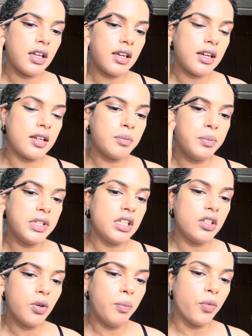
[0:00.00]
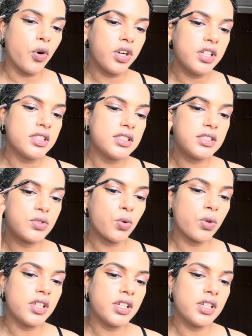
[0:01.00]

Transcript: and B, your body is so